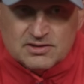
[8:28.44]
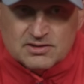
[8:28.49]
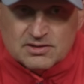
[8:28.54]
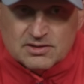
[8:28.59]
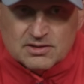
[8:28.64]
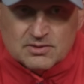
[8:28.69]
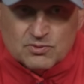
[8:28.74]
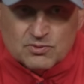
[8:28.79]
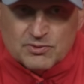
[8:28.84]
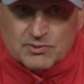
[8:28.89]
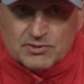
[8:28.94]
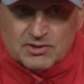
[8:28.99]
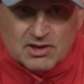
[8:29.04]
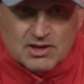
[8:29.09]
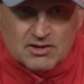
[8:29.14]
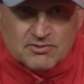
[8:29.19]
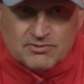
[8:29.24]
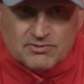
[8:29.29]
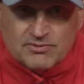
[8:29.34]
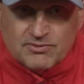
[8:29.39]
We would
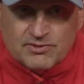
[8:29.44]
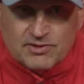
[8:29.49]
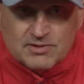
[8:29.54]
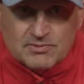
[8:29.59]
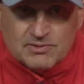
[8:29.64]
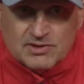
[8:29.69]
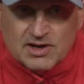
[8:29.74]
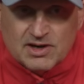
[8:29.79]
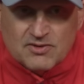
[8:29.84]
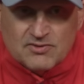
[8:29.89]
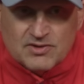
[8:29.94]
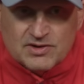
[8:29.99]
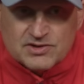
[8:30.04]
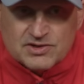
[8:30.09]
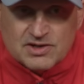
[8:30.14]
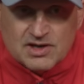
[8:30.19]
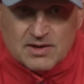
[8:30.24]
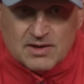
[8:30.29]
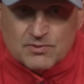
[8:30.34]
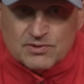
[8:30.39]
love for him to get out of
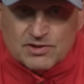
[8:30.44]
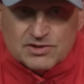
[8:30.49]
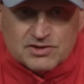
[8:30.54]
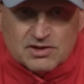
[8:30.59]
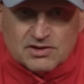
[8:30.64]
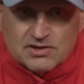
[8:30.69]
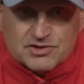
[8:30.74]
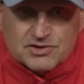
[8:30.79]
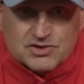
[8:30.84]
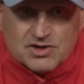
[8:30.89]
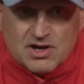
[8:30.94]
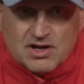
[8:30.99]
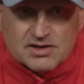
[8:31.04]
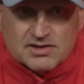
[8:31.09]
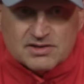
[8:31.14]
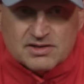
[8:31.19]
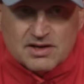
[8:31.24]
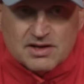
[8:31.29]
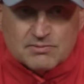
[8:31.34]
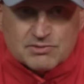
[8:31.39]
each game with a ton of shot
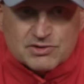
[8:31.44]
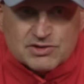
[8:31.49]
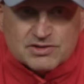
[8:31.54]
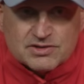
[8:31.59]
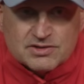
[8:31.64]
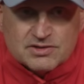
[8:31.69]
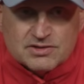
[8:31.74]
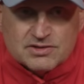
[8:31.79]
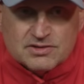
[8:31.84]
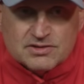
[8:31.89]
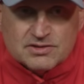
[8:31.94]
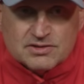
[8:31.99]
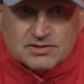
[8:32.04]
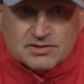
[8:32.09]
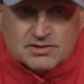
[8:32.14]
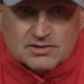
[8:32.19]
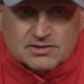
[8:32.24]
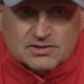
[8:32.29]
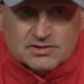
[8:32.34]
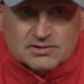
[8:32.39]
attempts.
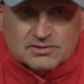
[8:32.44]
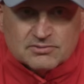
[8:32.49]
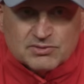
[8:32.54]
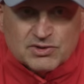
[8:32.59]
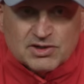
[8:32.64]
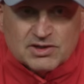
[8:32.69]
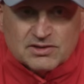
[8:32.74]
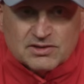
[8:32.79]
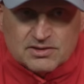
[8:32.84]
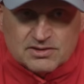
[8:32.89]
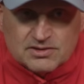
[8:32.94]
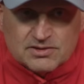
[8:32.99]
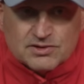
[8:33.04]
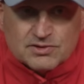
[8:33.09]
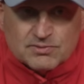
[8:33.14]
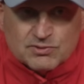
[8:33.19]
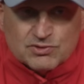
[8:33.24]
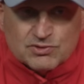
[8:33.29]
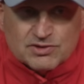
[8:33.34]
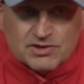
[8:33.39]
But
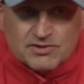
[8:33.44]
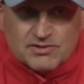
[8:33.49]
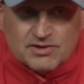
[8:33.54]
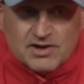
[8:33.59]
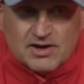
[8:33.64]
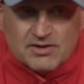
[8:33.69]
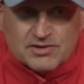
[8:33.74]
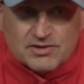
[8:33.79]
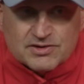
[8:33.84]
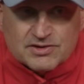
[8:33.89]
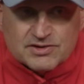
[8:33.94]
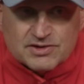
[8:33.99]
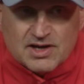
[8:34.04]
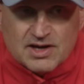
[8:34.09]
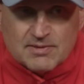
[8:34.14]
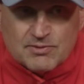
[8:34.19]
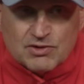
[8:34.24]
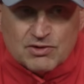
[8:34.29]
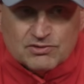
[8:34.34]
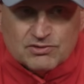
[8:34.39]
some of those other areas in this
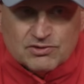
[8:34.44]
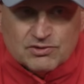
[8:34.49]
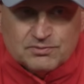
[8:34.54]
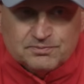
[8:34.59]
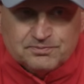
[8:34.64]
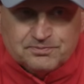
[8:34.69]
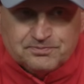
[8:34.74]
game also.